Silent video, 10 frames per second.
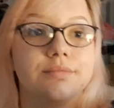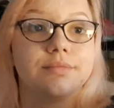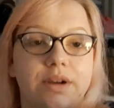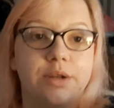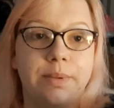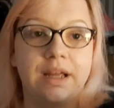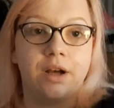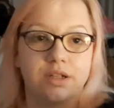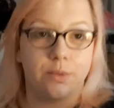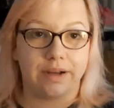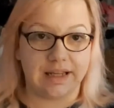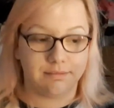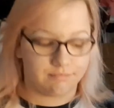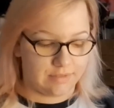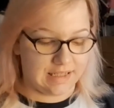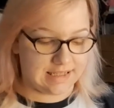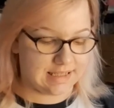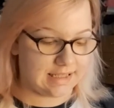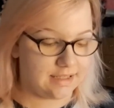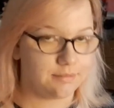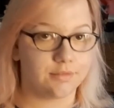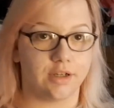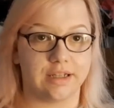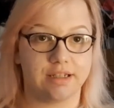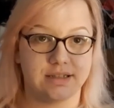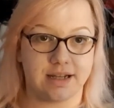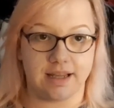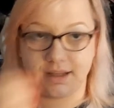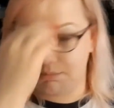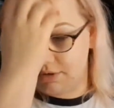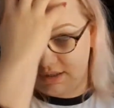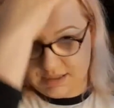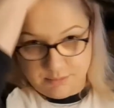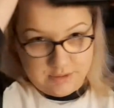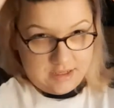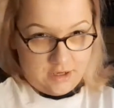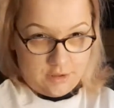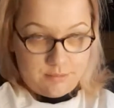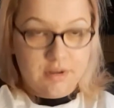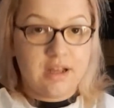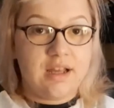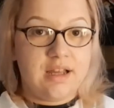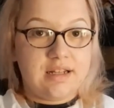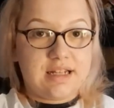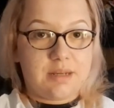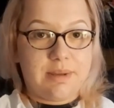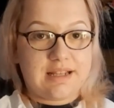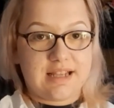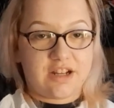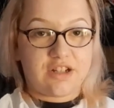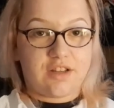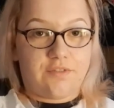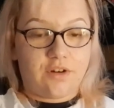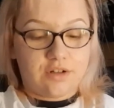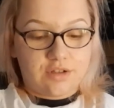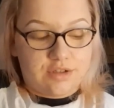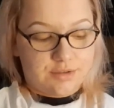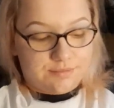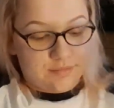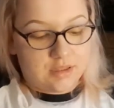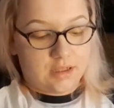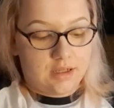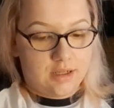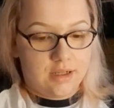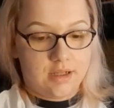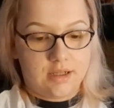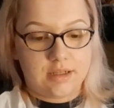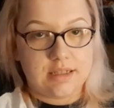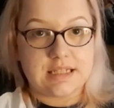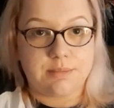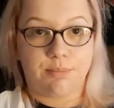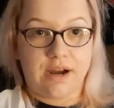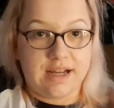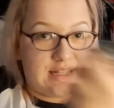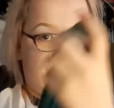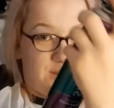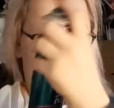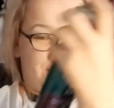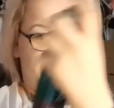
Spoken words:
I do pin curls quite easily. I take my smoothing comb, take a big section at the front, spray it down,